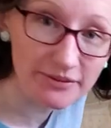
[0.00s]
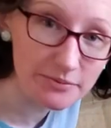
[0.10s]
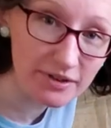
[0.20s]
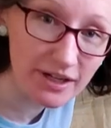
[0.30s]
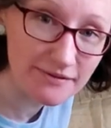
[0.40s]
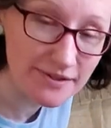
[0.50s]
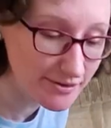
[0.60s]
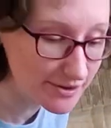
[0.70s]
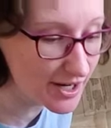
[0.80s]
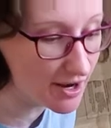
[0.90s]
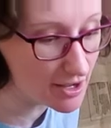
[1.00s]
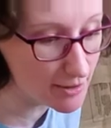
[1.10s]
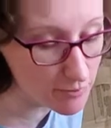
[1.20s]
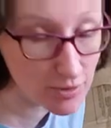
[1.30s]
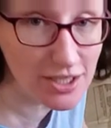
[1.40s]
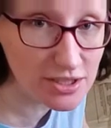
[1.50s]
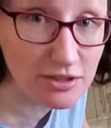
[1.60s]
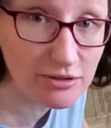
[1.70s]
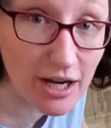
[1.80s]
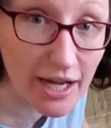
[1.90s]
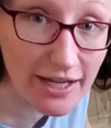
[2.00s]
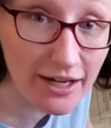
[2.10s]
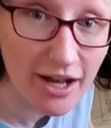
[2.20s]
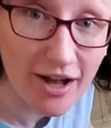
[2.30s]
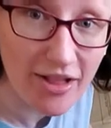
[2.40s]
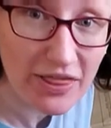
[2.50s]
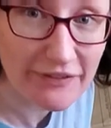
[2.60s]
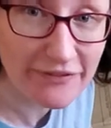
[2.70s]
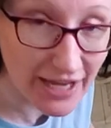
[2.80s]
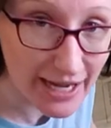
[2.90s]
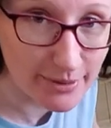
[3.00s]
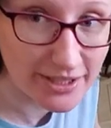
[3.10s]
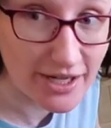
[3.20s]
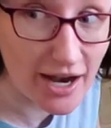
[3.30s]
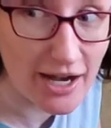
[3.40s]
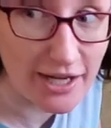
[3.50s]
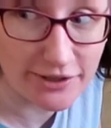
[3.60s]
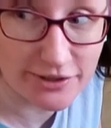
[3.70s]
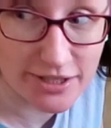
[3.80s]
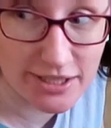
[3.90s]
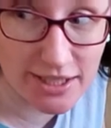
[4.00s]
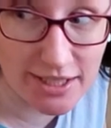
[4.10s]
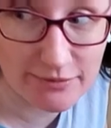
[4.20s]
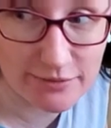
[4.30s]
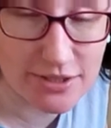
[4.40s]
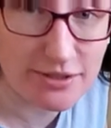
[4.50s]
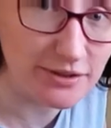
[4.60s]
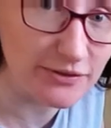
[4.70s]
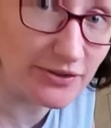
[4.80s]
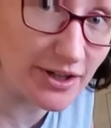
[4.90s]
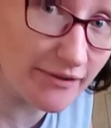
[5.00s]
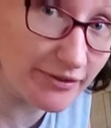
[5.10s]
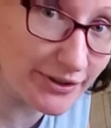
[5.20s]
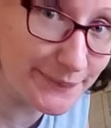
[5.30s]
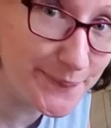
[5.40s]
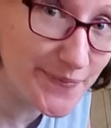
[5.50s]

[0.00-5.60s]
from the craft store. I washed and dried the fabric, ironed it, which took forever.